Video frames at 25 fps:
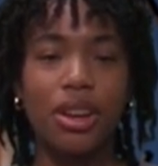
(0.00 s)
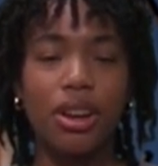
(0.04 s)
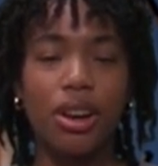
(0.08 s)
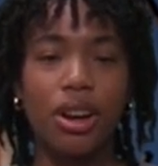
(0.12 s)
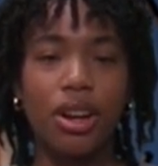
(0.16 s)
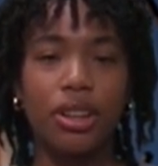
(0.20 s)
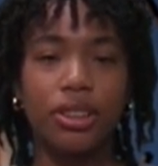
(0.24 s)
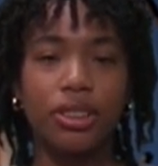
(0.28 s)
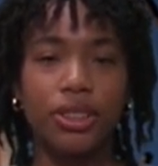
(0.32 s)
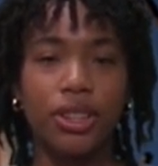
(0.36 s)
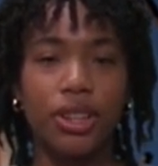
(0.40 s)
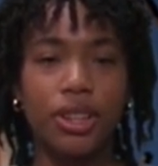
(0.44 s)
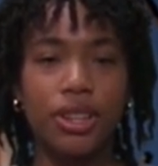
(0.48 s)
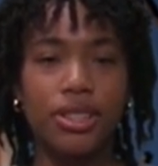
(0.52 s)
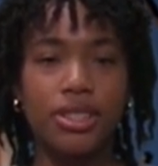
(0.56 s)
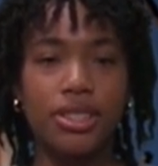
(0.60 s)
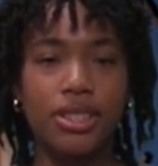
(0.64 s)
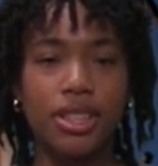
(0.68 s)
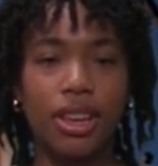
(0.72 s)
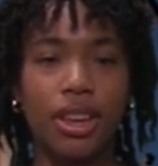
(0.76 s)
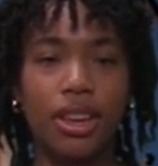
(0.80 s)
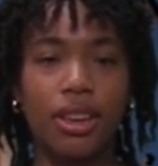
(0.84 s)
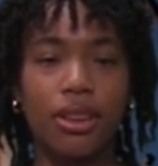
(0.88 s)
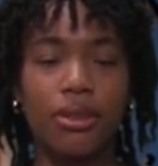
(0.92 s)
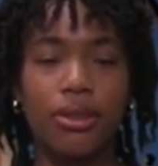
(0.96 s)
On
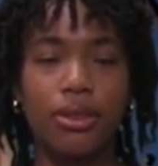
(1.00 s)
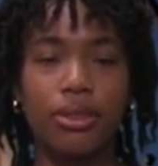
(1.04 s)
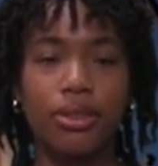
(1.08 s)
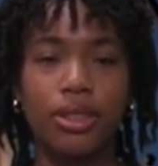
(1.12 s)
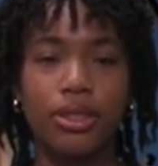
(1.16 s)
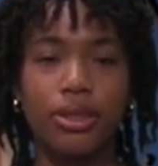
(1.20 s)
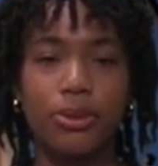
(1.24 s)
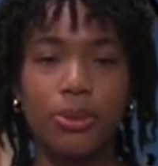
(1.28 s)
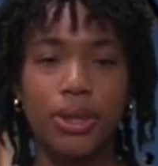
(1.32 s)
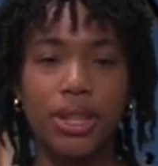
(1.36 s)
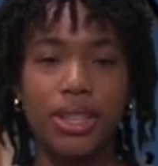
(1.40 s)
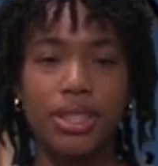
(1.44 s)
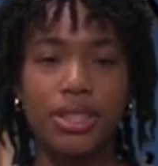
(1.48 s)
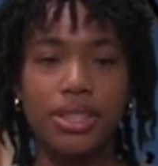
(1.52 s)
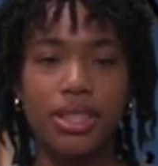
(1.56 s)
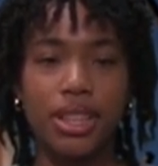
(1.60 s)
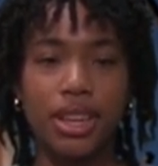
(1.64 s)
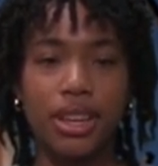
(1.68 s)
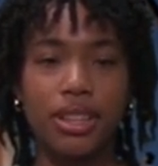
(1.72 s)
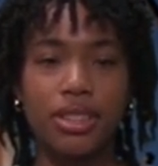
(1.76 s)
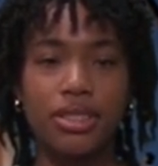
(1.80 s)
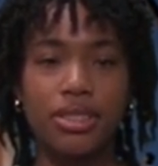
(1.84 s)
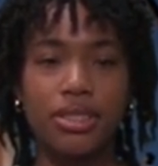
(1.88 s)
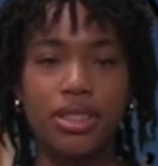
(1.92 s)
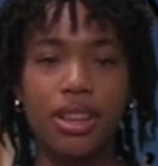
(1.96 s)
Thursday, the
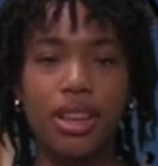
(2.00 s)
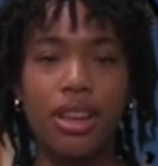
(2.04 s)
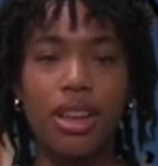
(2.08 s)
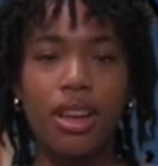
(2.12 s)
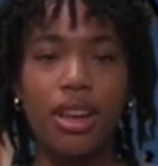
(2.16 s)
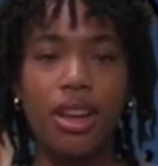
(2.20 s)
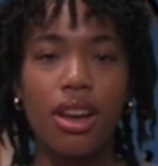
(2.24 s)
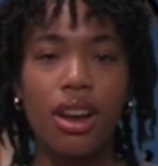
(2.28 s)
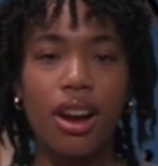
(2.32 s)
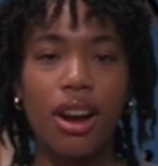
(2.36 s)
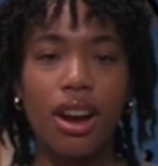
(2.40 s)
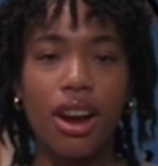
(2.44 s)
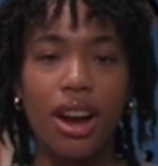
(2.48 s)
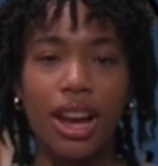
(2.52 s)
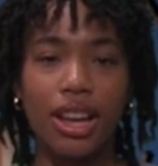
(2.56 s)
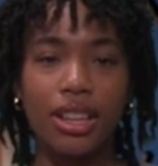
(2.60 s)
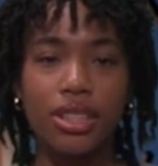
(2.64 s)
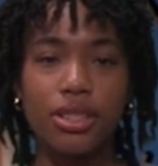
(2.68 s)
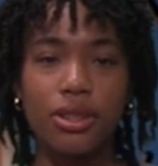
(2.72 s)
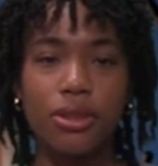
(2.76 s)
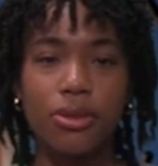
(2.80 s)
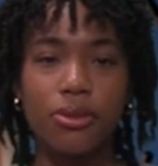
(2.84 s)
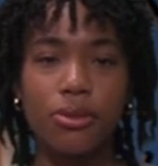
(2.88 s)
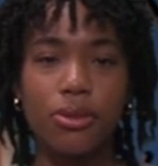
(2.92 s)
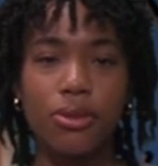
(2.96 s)
26th, our high
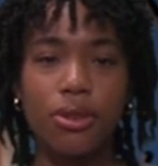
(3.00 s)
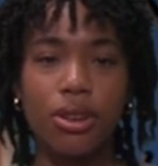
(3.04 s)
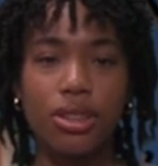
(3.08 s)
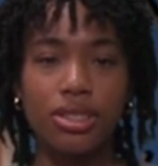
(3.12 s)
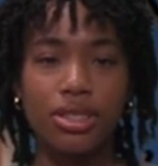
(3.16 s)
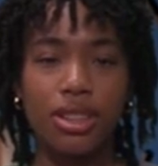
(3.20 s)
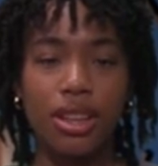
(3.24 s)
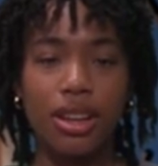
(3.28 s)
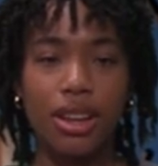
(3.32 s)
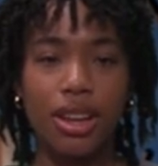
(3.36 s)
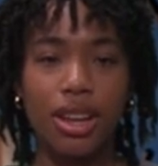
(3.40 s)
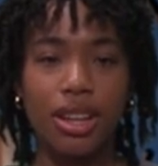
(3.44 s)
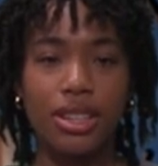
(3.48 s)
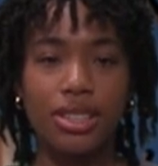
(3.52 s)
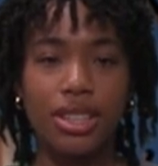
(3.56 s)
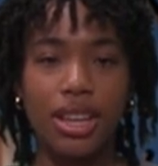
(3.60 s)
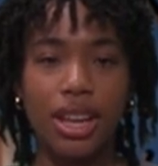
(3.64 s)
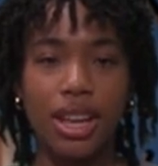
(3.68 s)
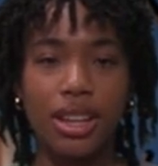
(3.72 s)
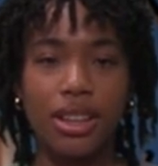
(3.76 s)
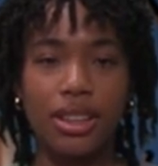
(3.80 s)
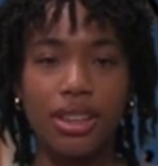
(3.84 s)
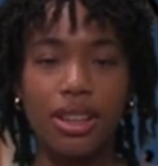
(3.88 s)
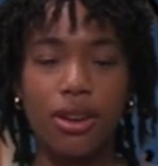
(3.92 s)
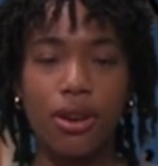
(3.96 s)
school
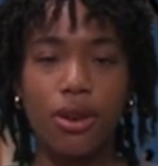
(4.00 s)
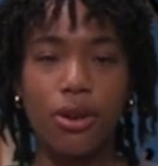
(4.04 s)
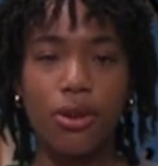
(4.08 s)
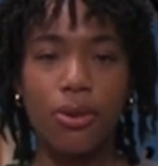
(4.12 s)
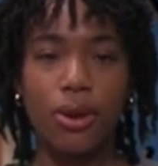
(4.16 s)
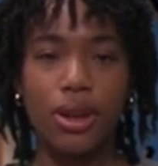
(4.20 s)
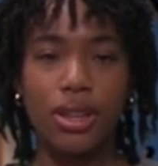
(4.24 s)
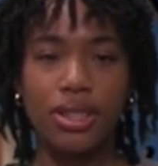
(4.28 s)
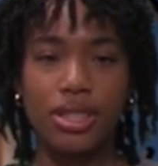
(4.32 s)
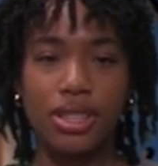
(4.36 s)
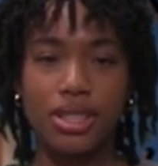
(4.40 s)
attend the OS